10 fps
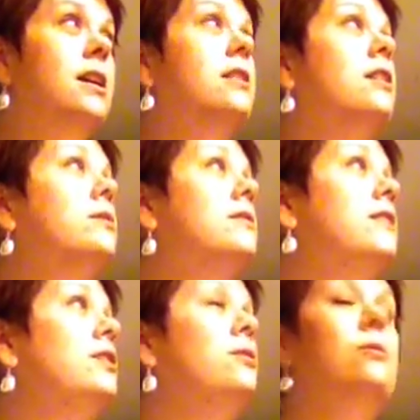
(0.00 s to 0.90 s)
those of
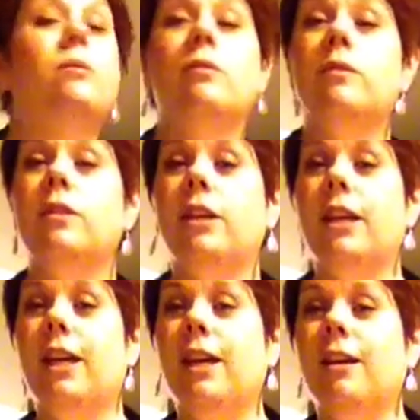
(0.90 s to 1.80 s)
you
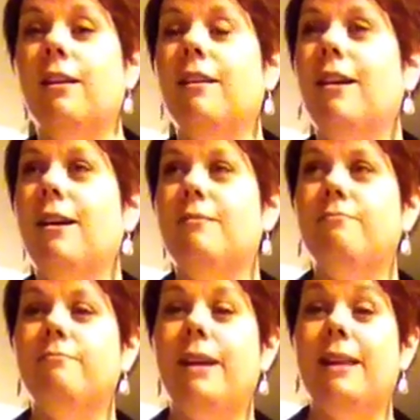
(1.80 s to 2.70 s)
looking
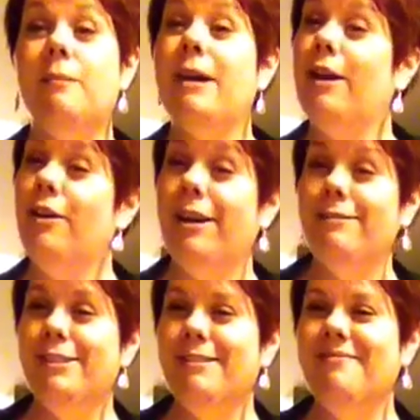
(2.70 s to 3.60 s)
at the
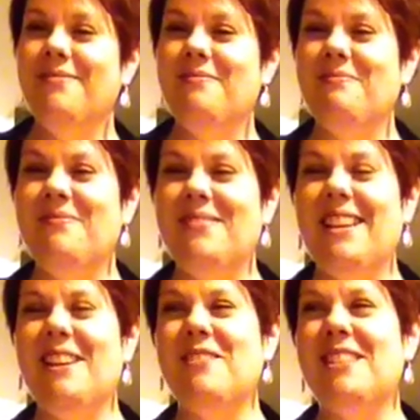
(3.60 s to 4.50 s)
background
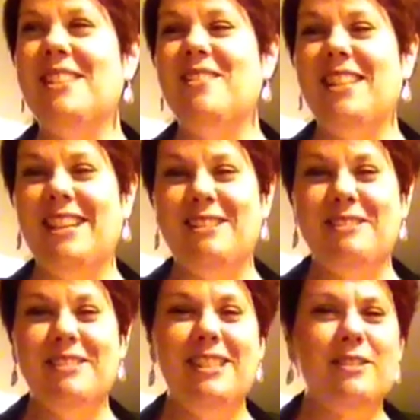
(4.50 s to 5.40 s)
of this video,
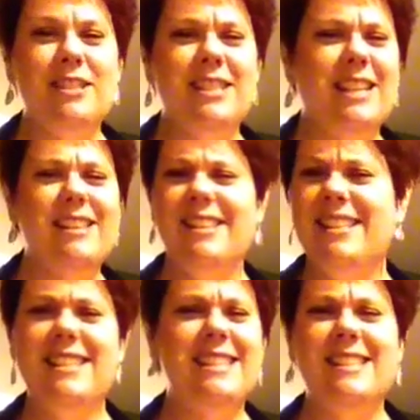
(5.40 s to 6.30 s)
notice that
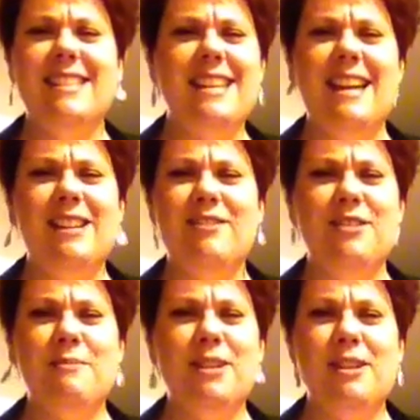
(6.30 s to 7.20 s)
this is not a
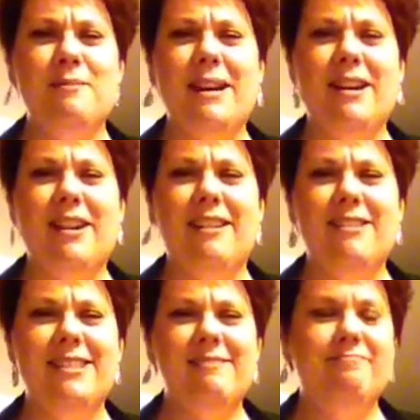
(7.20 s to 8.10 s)
familiar background.